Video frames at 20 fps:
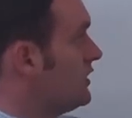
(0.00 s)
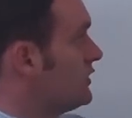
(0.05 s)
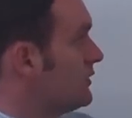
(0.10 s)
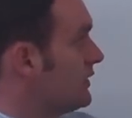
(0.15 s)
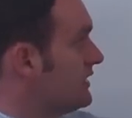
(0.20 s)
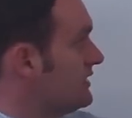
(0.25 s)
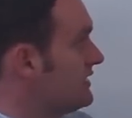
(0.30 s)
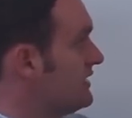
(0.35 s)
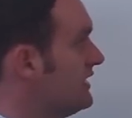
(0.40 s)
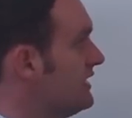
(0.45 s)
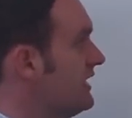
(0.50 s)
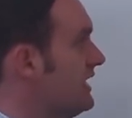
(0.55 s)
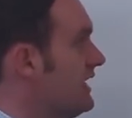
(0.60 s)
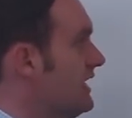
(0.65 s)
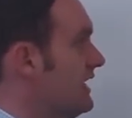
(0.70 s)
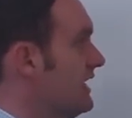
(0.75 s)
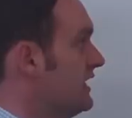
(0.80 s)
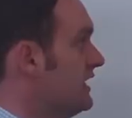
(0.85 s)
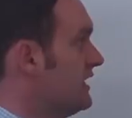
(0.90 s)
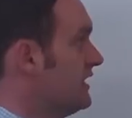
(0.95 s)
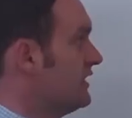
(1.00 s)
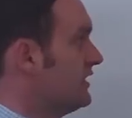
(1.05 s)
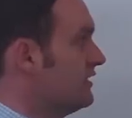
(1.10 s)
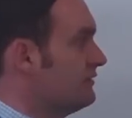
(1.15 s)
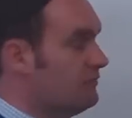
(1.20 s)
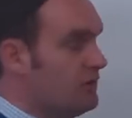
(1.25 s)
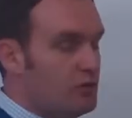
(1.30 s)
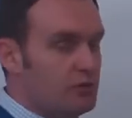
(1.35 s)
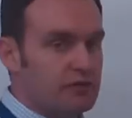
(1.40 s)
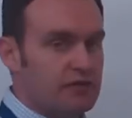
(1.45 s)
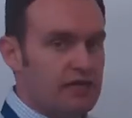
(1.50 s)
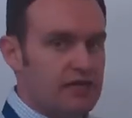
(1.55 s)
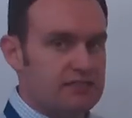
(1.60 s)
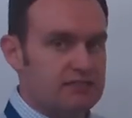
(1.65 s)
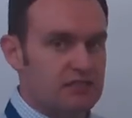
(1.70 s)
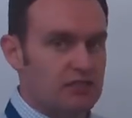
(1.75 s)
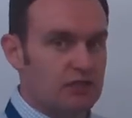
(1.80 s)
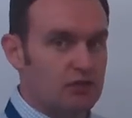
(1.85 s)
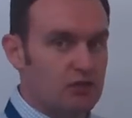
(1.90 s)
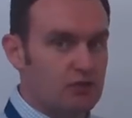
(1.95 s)
So you can see here, the ammonia
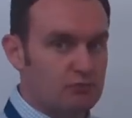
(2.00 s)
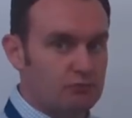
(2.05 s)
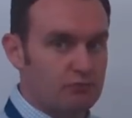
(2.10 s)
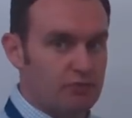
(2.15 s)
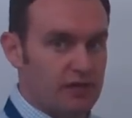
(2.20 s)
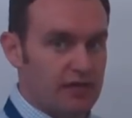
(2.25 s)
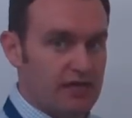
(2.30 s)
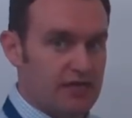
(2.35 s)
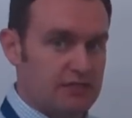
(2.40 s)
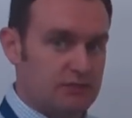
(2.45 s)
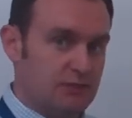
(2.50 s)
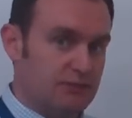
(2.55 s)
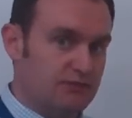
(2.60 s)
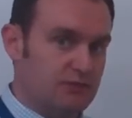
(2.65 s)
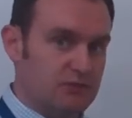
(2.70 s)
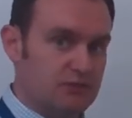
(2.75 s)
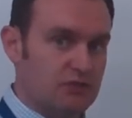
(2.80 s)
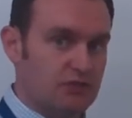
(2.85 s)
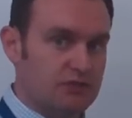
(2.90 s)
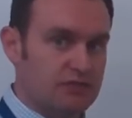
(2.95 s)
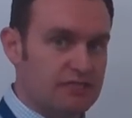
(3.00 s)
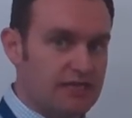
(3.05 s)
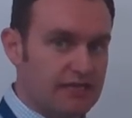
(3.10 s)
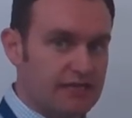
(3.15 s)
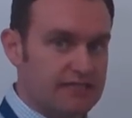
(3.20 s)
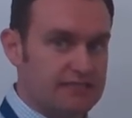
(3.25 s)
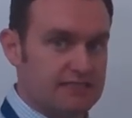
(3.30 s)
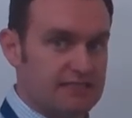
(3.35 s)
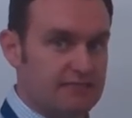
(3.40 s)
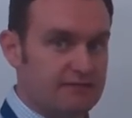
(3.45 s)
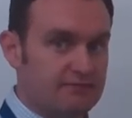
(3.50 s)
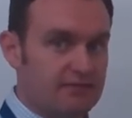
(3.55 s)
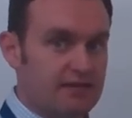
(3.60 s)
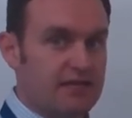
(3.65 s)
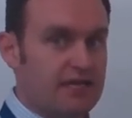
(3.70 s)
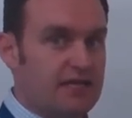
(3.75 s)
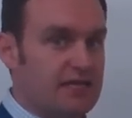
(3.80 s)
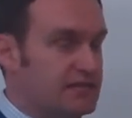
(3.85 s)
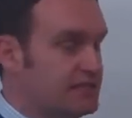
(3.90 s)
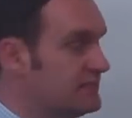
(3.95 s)
has a lone pair, so even though it's not negative,
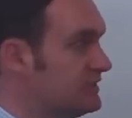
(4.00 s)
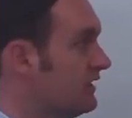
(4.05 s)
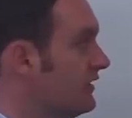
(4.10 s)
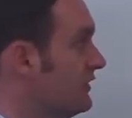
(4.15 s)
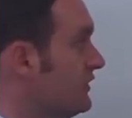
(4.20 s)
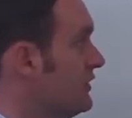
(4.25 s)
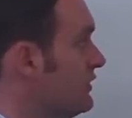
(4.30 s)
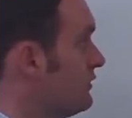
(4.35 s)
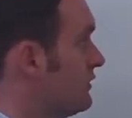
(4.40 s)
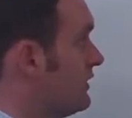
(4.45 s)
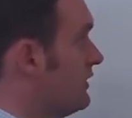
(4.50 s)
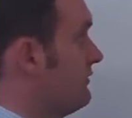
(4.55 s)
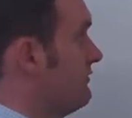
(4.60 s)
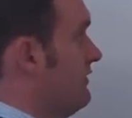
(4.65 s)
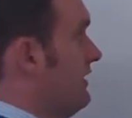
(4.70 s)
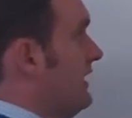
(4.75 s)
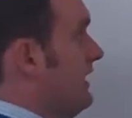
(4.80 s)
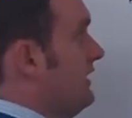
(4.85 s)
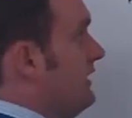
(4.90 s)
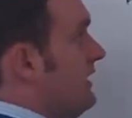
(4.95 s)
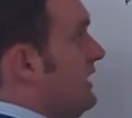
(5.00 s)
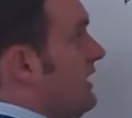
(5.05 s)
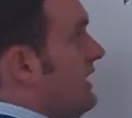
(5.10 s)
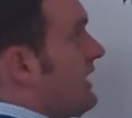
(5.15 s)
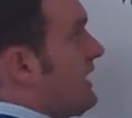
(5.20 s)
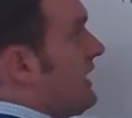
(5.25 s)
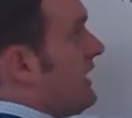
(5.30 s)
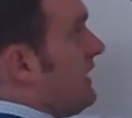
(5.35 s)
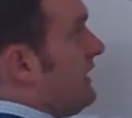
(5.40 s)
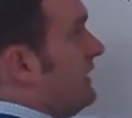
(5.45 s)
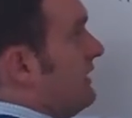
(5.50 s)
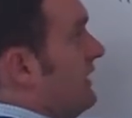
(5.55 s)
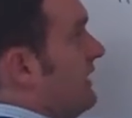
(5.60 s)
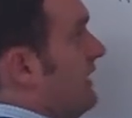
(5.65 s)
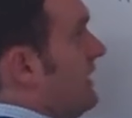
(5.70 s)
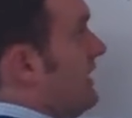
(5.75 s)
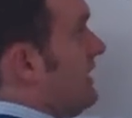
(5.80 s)
it's still a nucleophile and